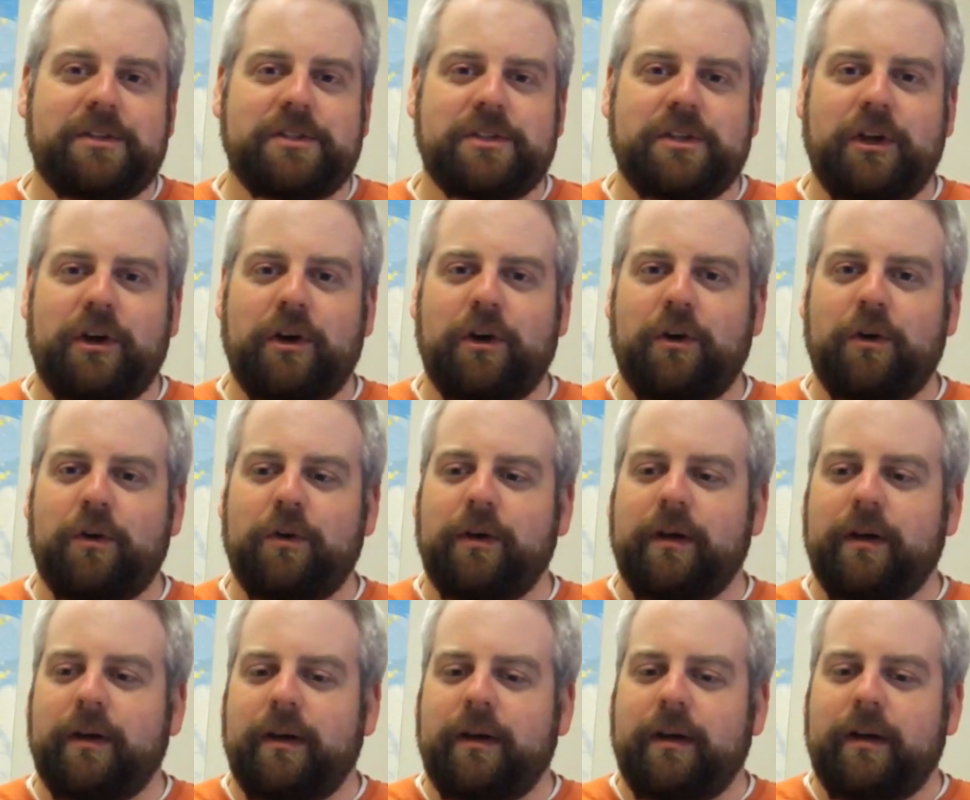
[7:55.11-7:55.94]

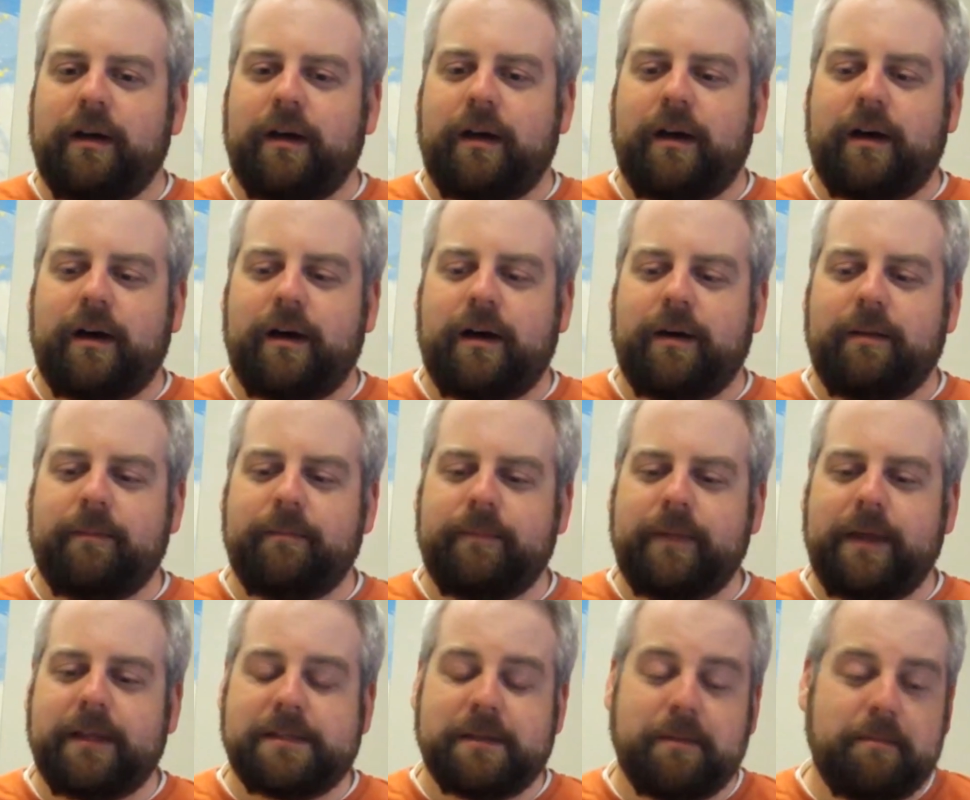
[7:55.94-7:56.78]
So
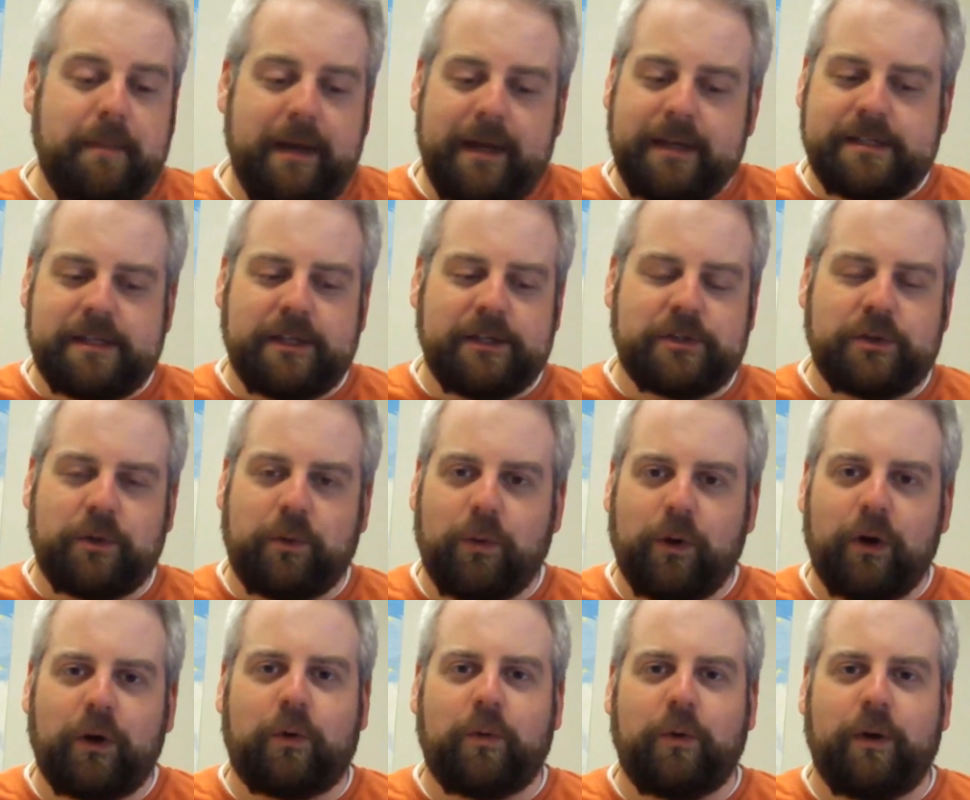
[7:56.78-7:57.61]
it's amazing to
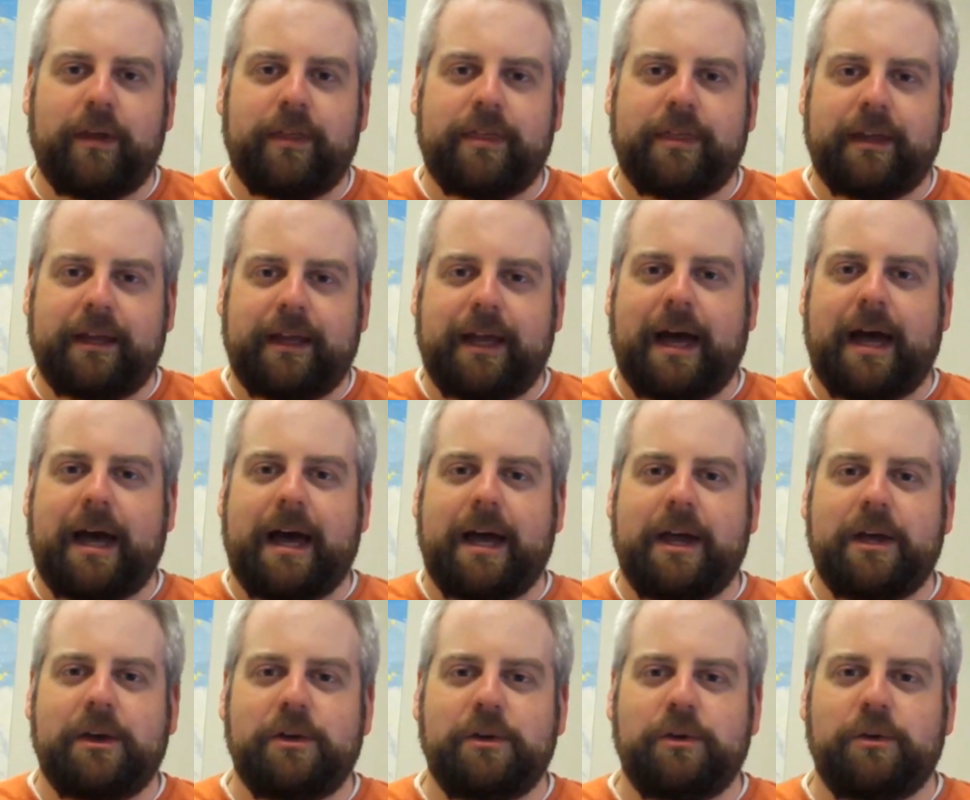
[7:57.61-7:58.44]
work with a
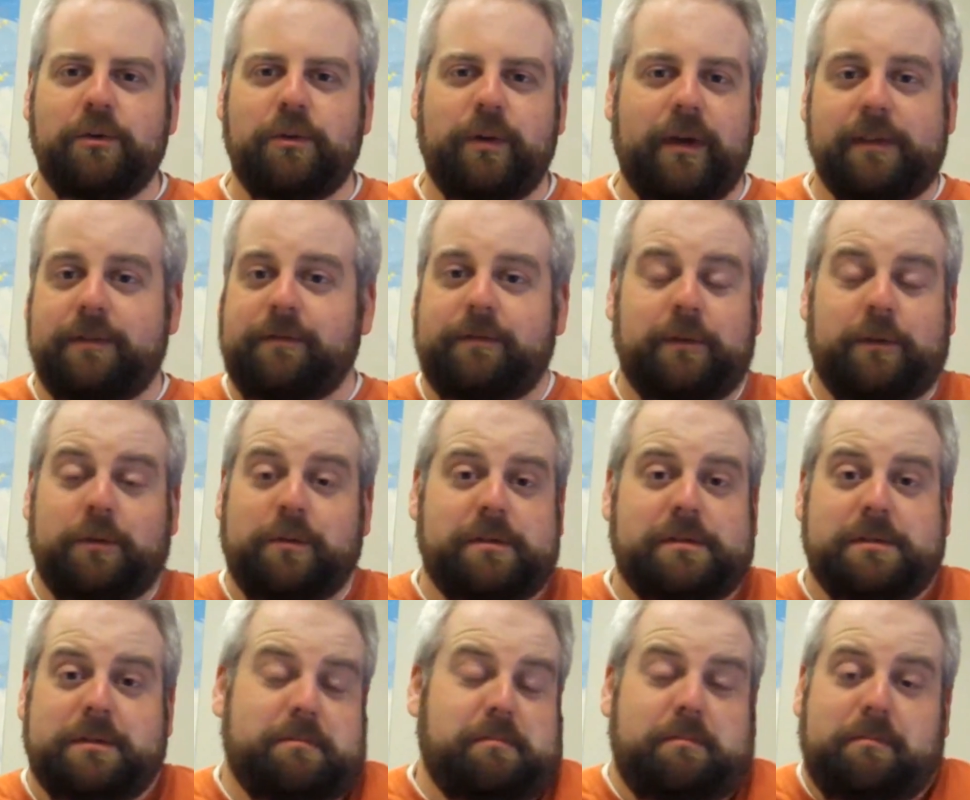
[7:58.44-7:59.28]
guy who
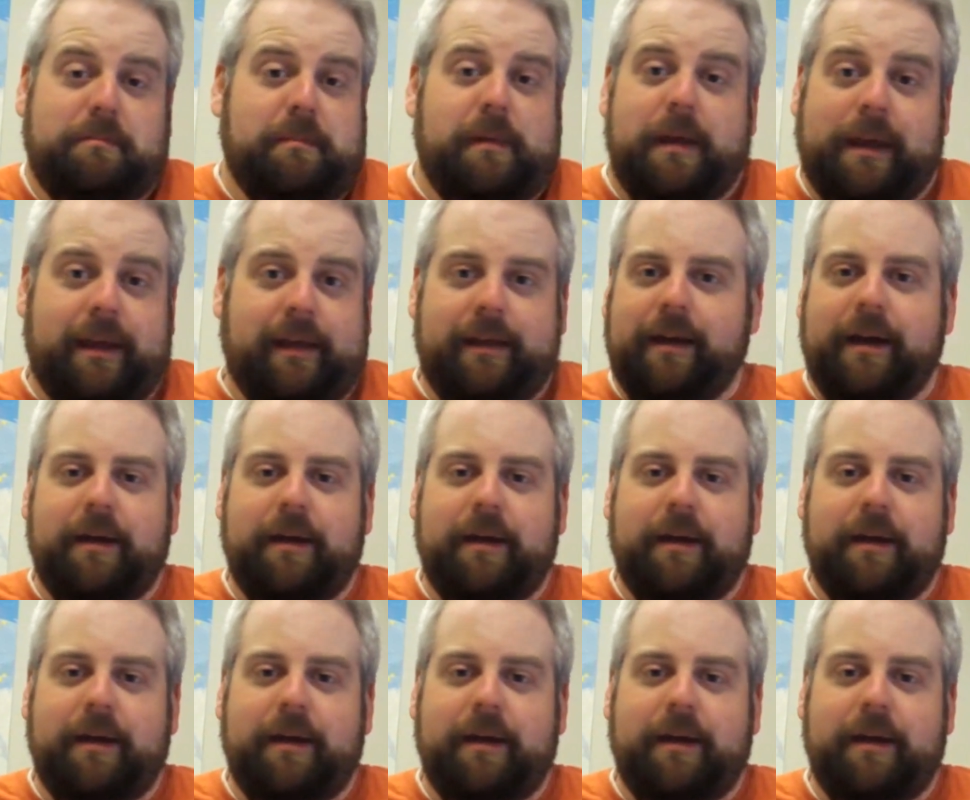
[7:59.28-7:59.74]
influenced me.